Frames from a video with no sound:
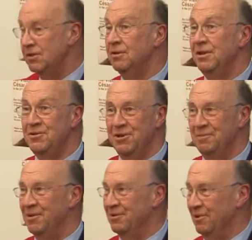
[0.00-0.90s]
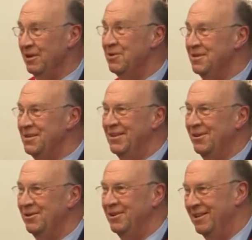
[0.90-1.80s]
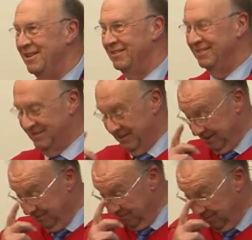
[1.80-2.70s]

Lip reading: is on YouTube, by the way. You can download it and